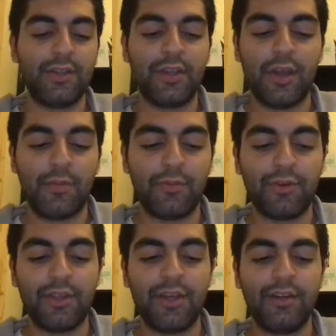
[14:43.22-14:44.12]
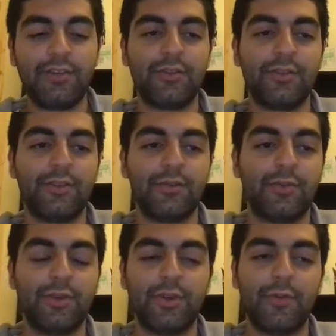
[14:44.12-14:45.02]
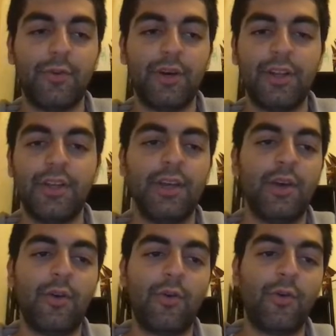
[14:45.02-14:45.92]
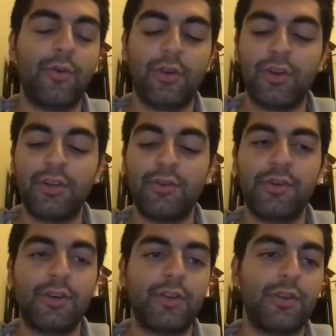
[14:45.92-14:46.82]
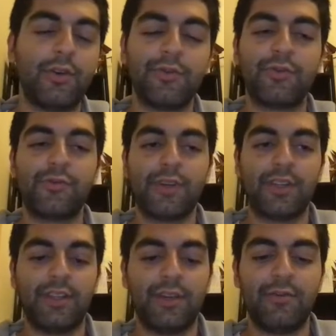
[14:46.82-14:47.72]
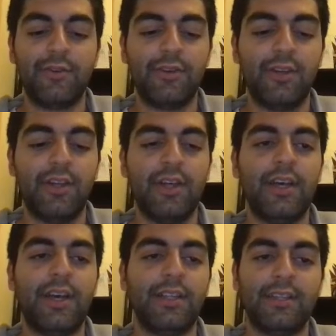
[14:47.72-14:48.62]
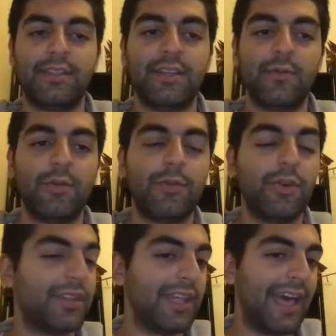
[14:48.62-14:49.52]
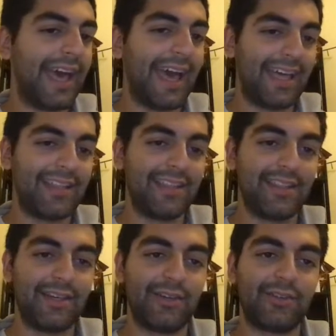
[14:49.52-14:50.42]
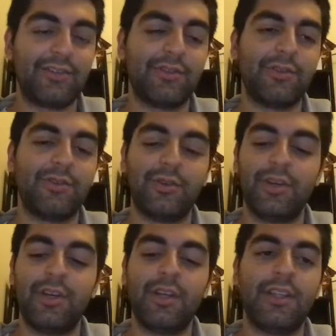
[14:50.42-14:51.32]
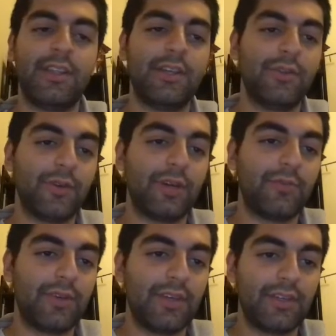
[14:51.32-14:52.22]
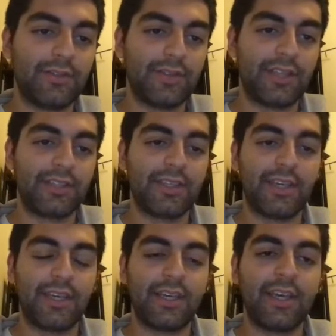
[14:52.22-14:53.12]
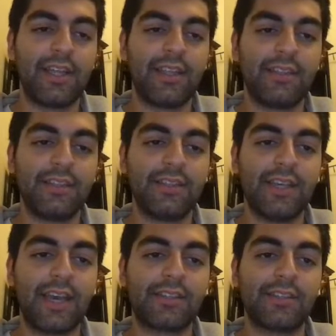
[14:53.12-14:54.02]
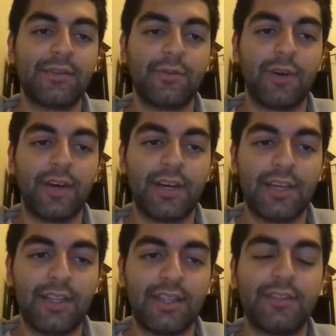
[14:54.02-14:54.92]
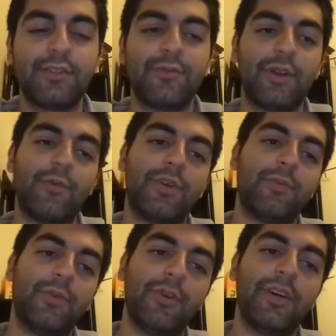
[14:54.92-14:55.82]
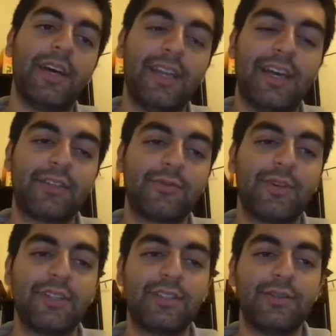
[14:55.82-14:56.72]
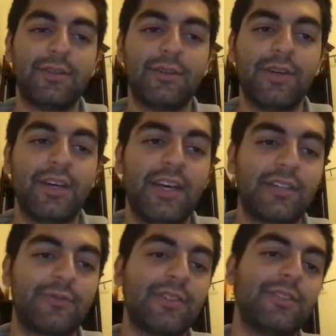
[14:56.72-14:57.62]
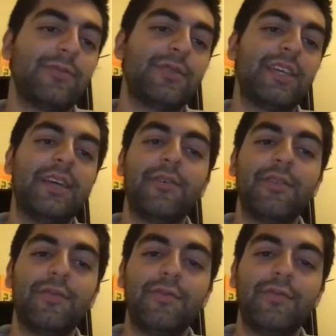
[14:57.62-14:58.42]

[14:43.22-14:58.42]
number there, so you can put a 1, or you can go string literal, and let's say we'll put the @ in there. So then you write P, so that's saying this is the X and the Y, and this is what I want to put at XY0. XY0 is here in the